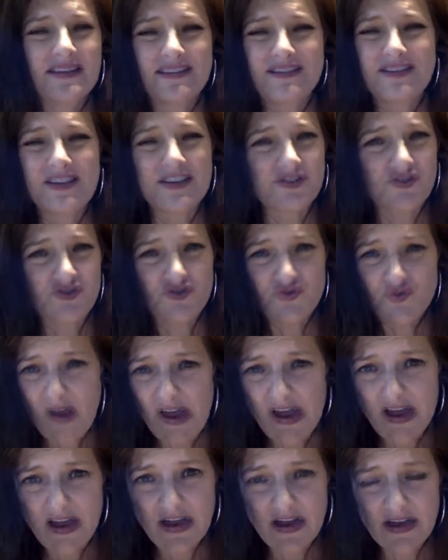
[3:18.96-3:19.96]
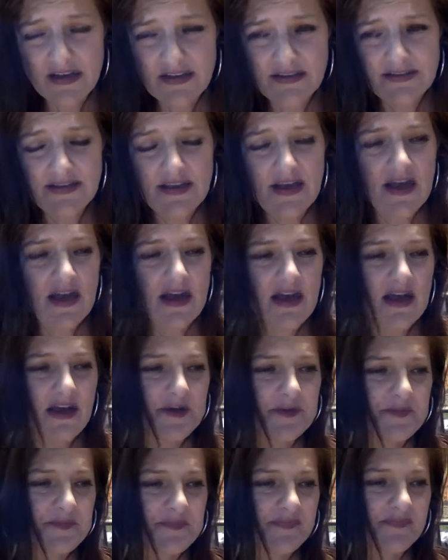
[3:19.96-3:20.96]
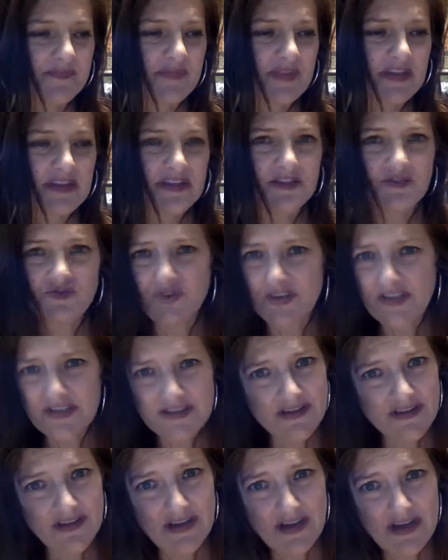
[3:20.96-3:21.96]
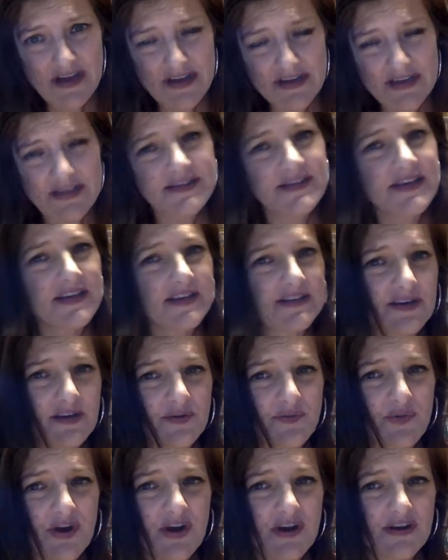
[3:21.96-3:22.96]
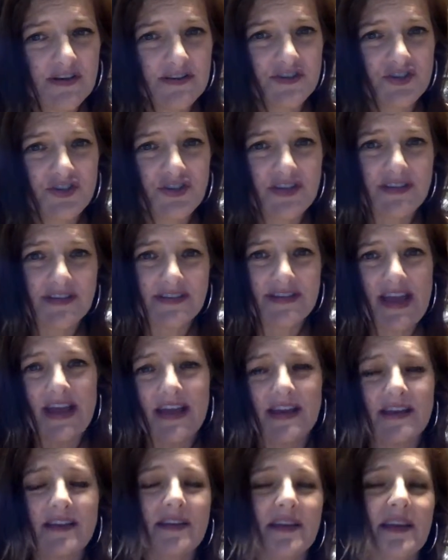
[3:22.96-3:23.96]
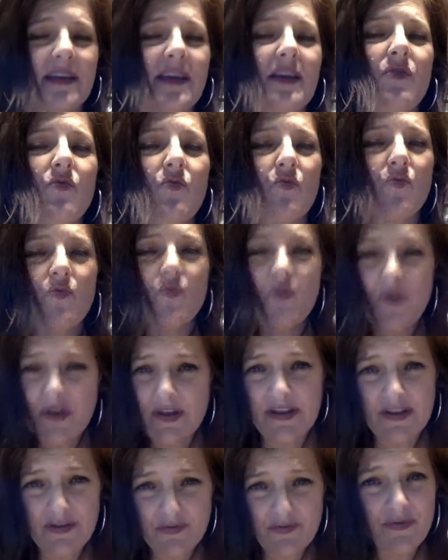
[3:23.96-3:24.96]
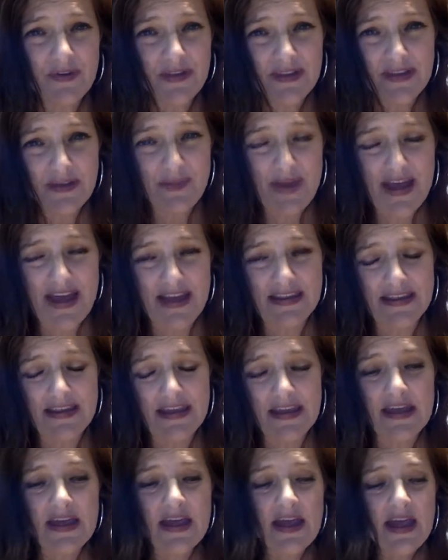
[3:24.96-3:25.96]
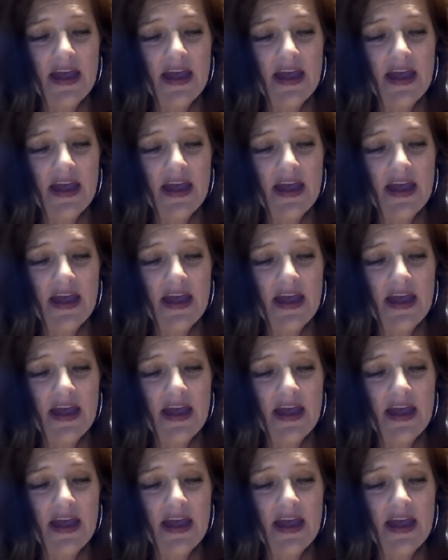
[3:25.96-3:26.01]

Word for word: does drugs, um, drinks a lot, gets kicked out of bars. She's handling it really, really badly.